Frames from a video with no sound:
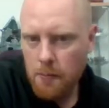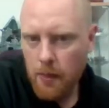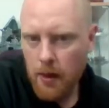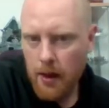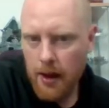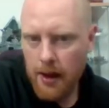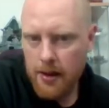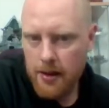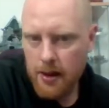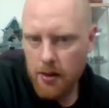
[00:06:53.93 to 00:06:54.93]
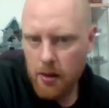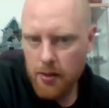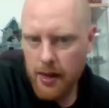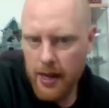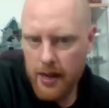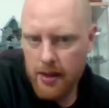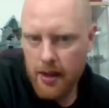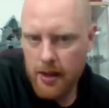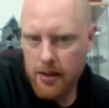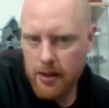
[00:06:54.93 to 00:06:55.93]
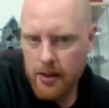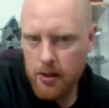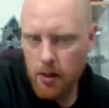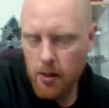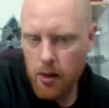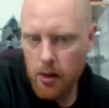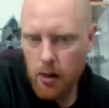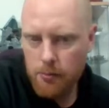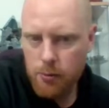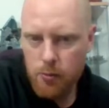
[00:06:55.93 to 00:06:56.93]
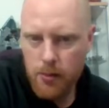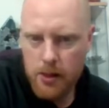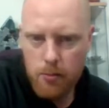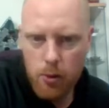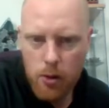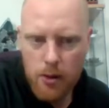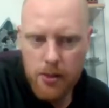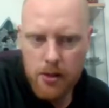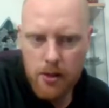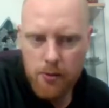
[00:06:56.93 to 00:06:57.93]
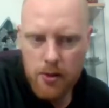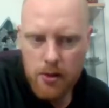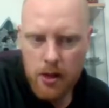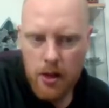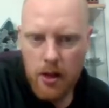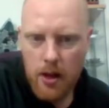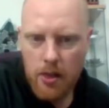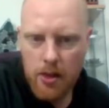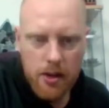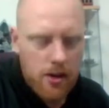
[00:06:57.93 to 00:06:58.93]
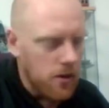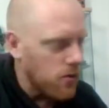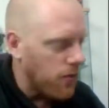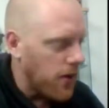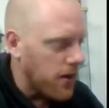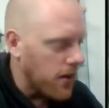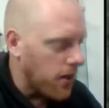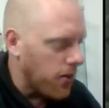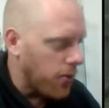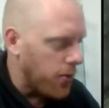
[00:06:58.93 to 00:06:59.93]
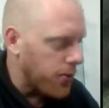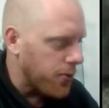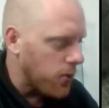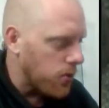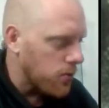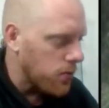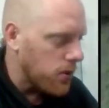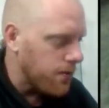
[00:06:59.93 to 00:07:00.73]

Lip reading: and another head, and another club to make them look a bit different. And then I need to find a third troll as well.